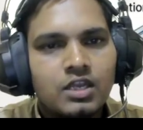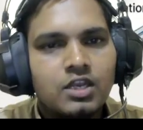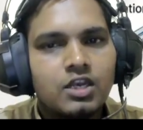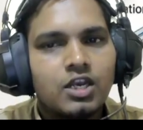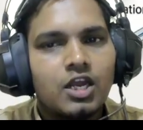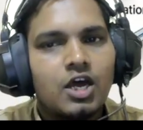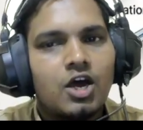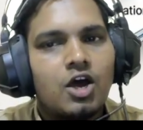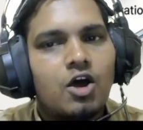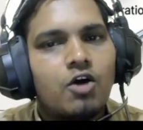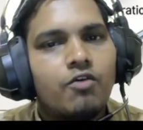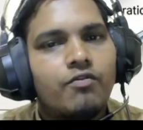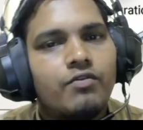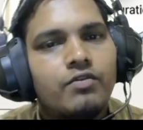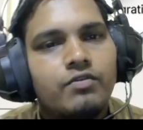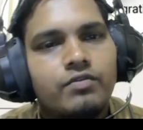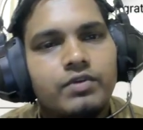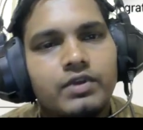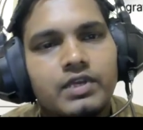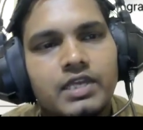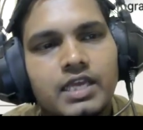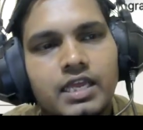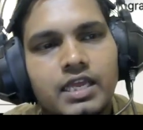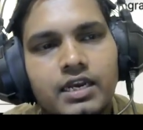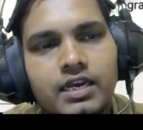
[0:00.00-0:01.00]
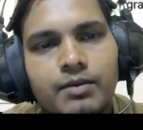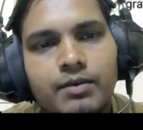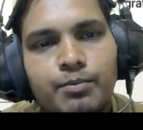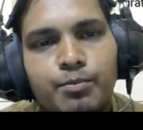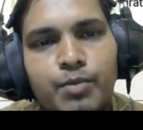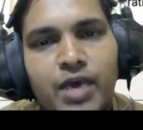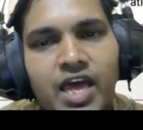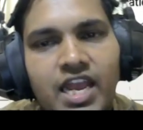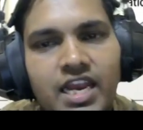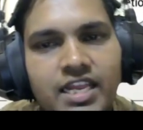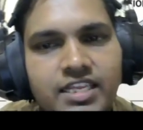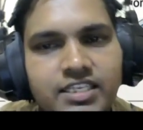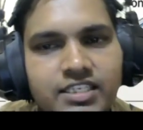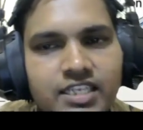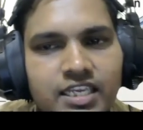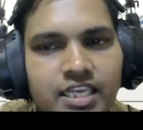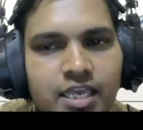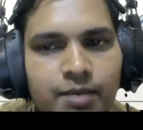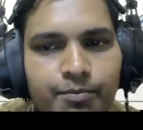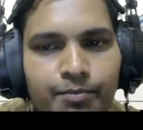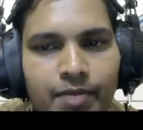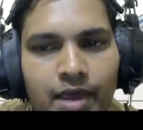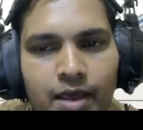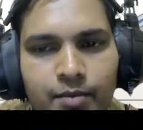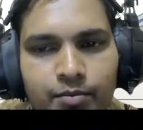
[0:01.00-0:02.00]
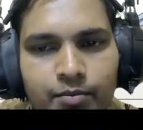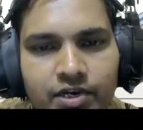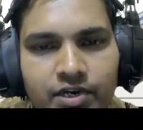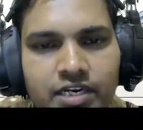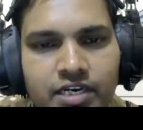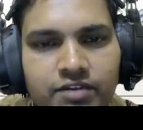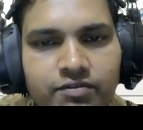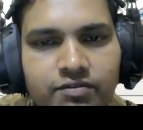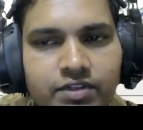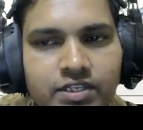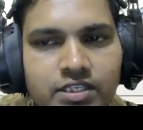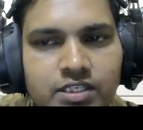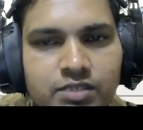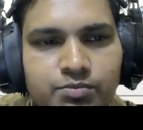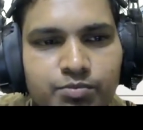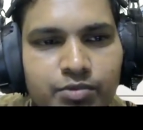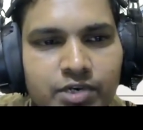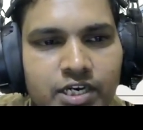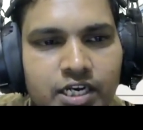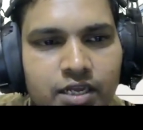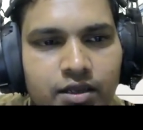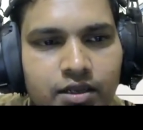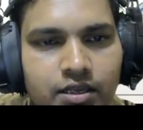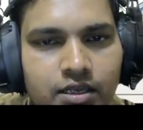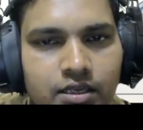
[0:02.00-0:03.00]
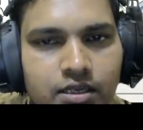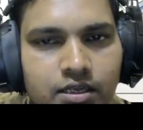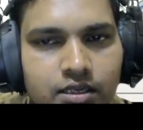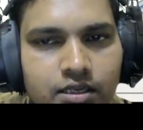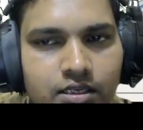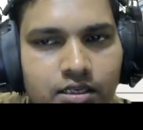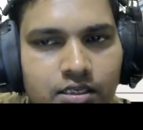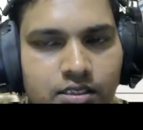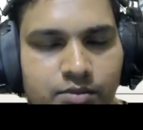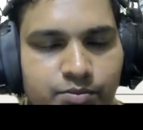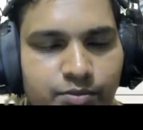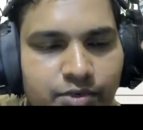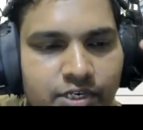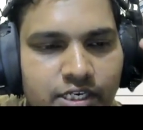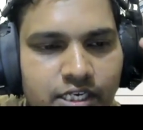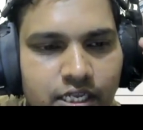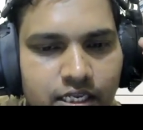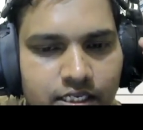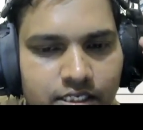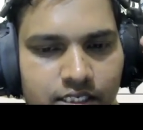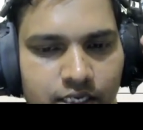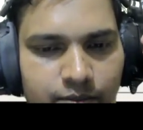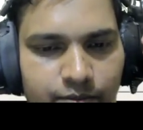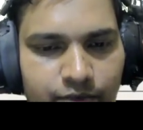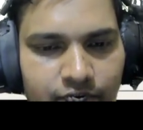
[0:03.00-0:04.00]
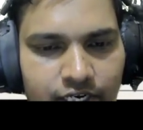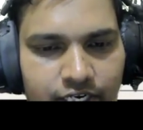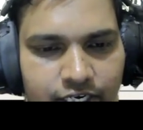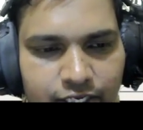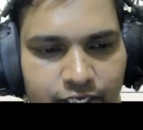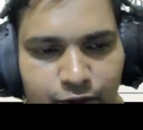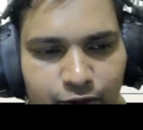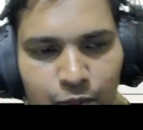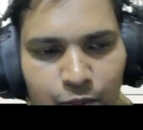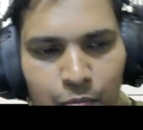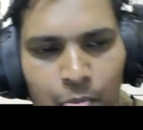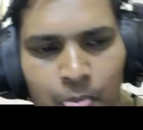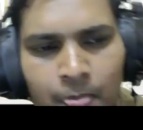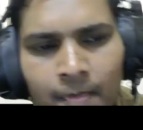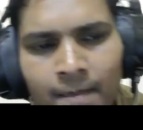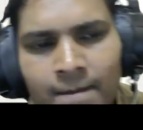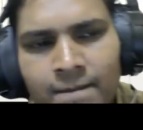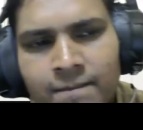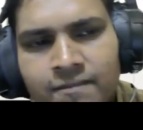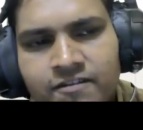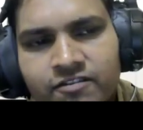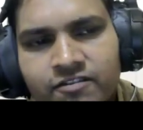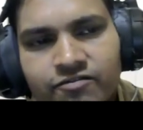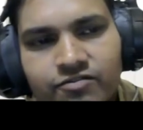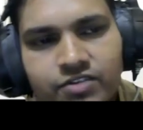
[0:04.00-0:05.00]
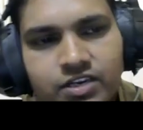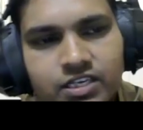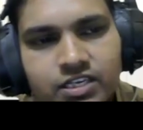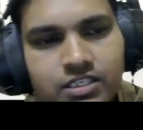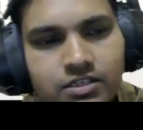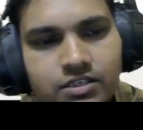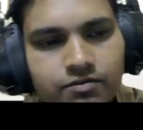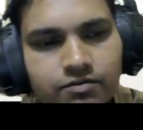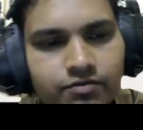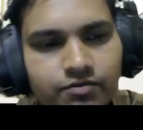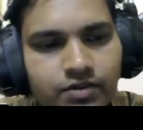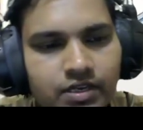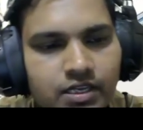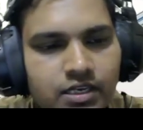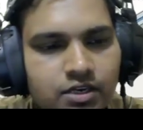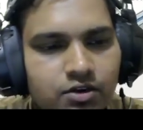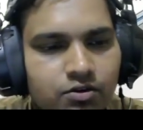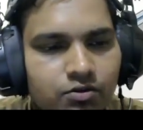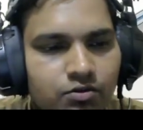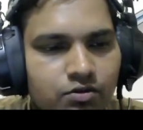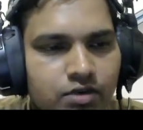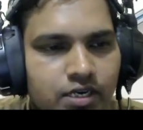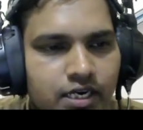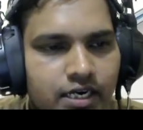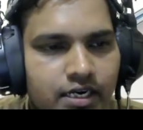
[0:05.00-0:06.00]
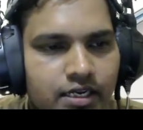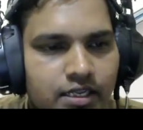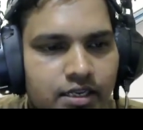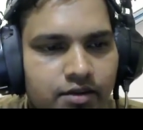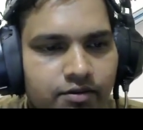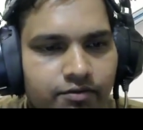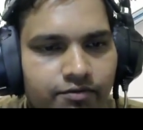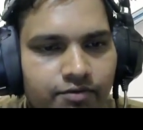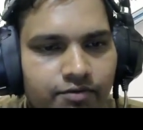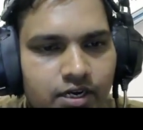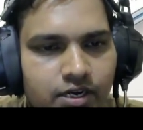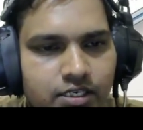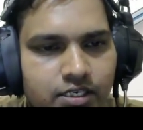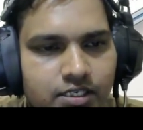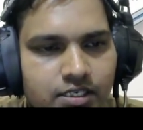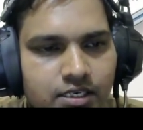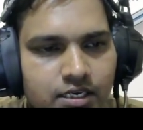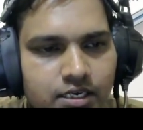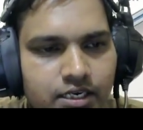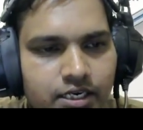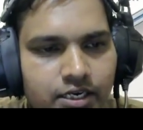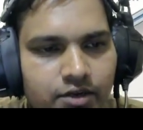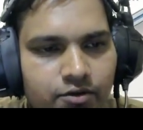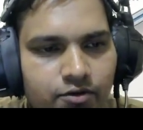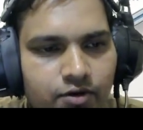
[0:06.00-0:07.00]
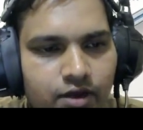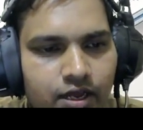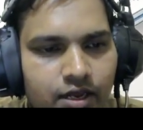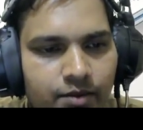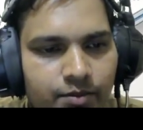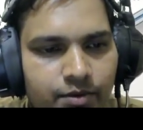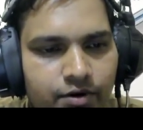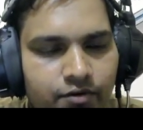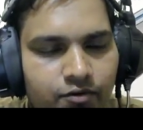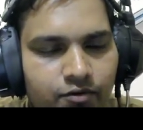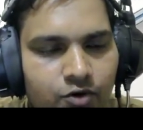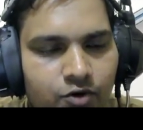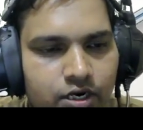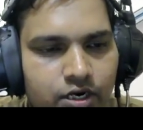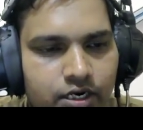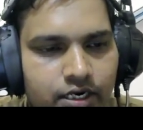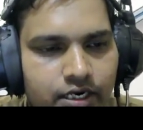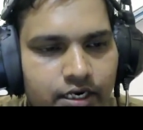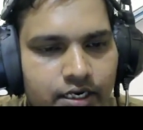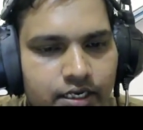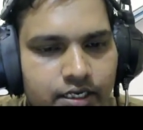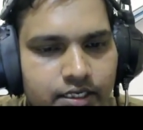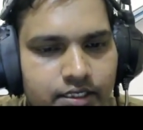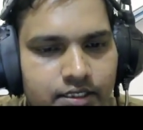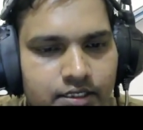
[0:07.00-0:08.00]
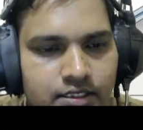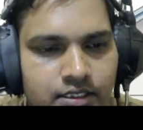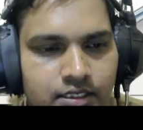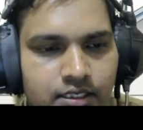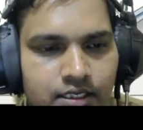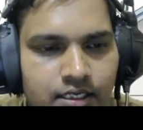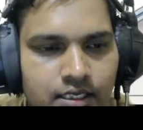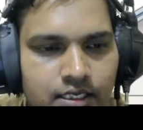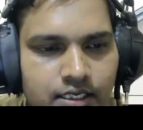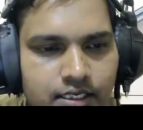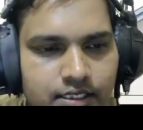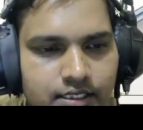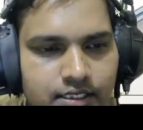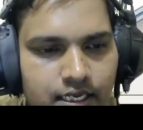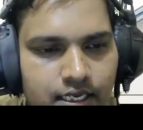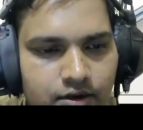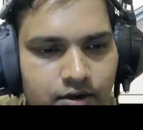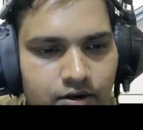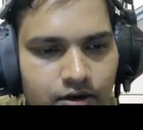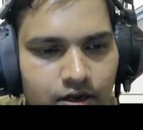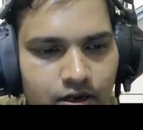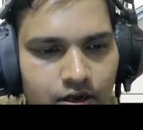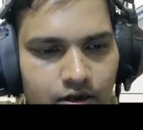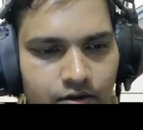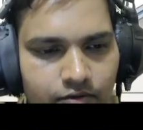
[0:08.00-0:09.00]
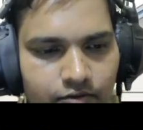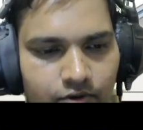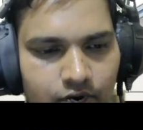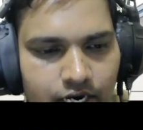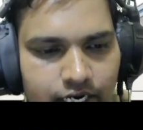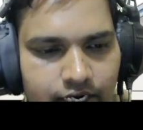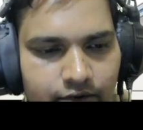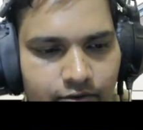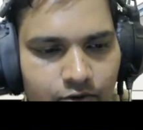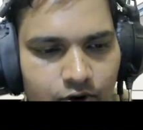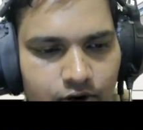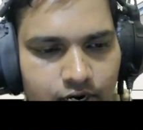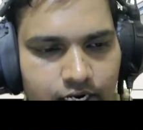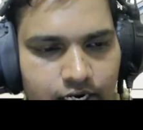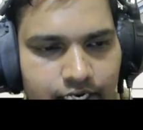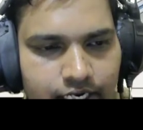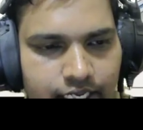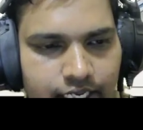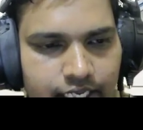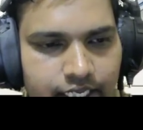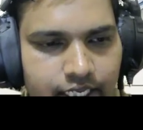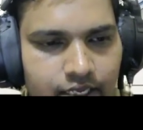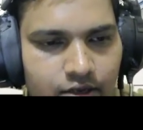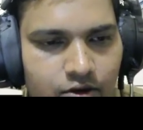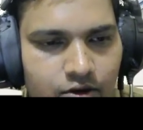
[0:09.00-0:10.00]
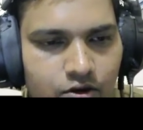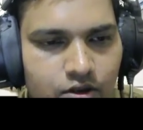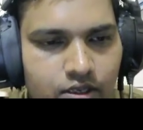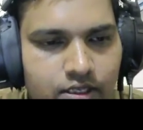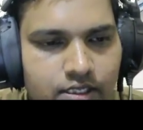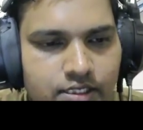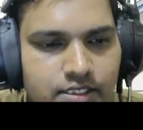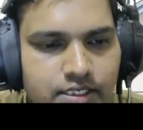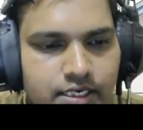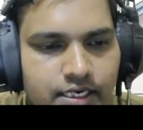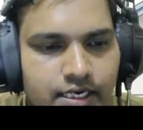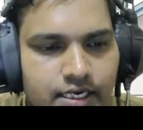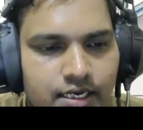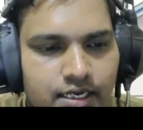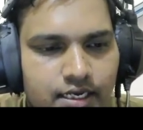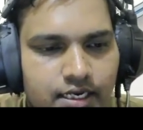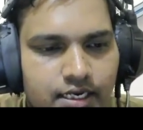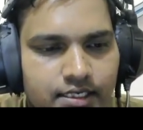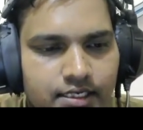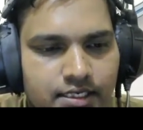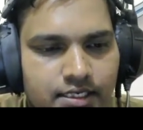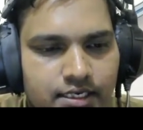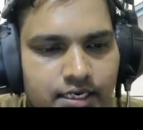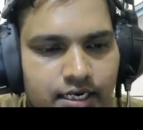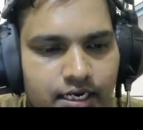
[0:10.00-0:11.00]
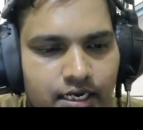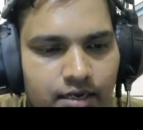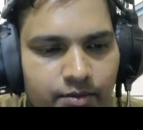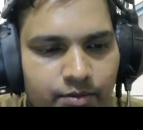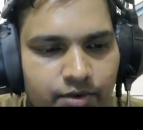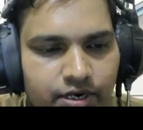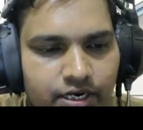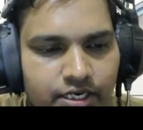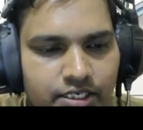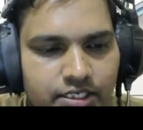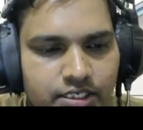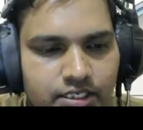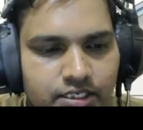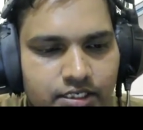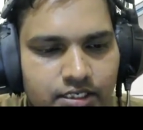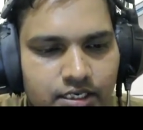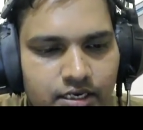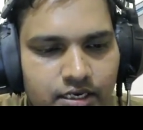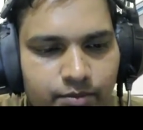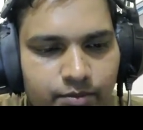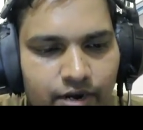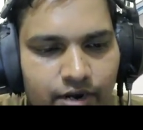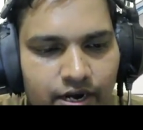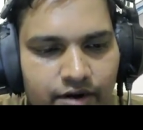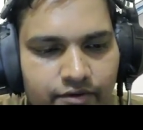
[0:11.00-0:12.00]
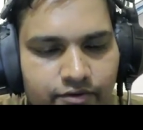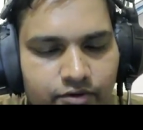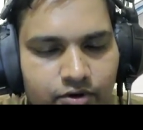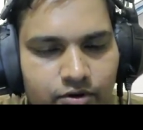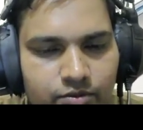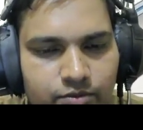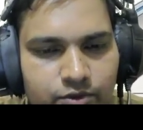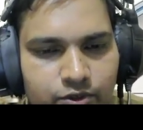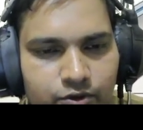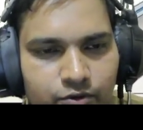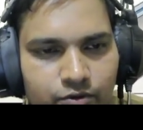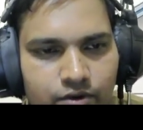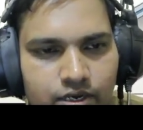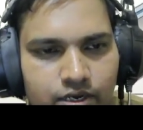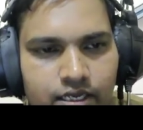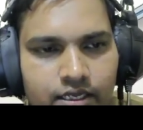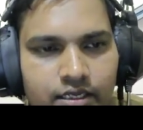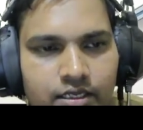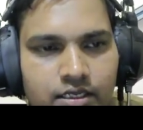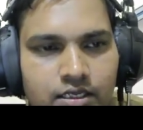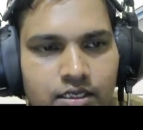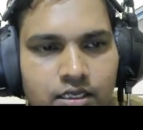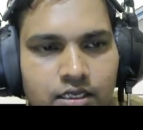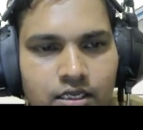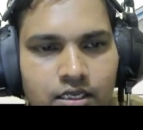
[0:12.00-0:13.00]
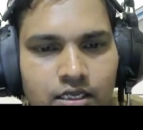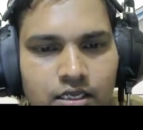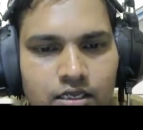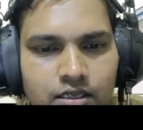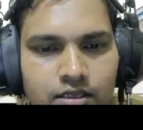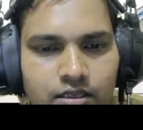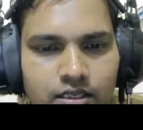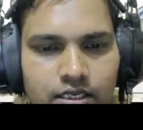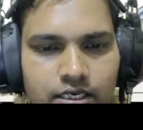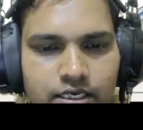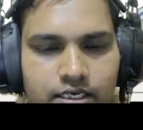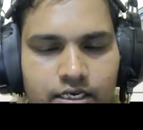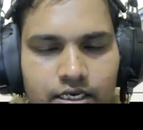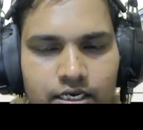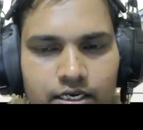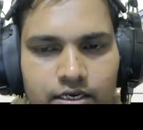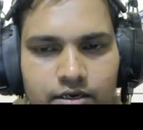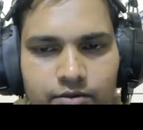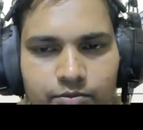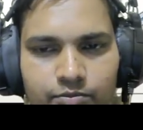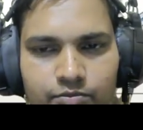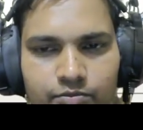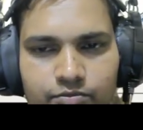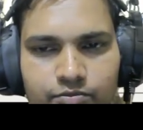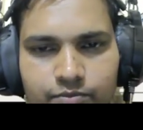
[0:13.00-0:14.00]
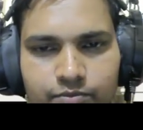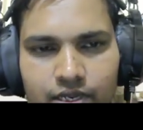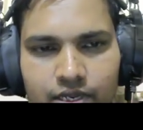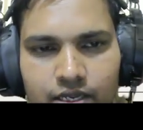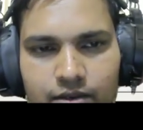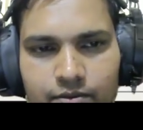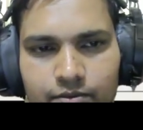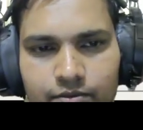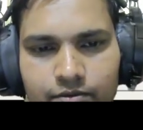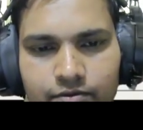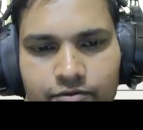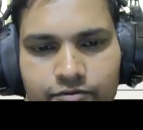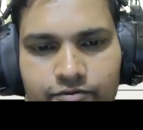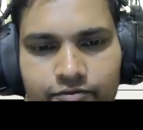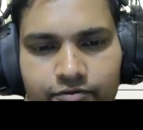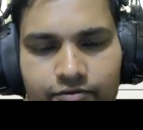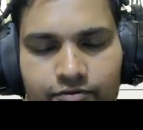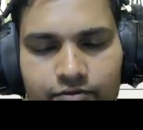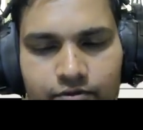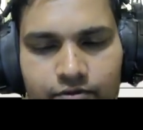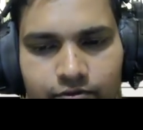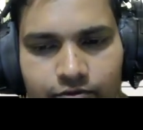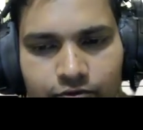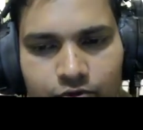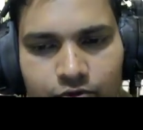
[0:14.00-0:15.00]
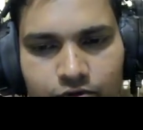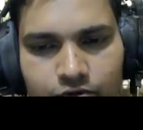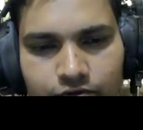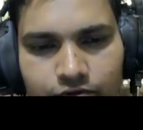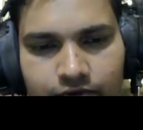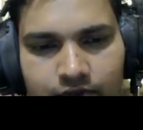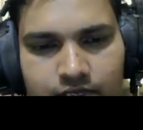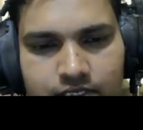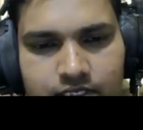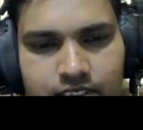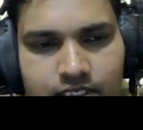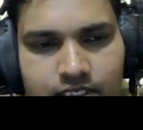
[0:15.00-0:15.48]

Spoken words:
Now, how we can balance the capability with stability? First, we know that the functional requirement, what it does is like while taking all this data collection, recommendation engine, and platform UI, it fulfills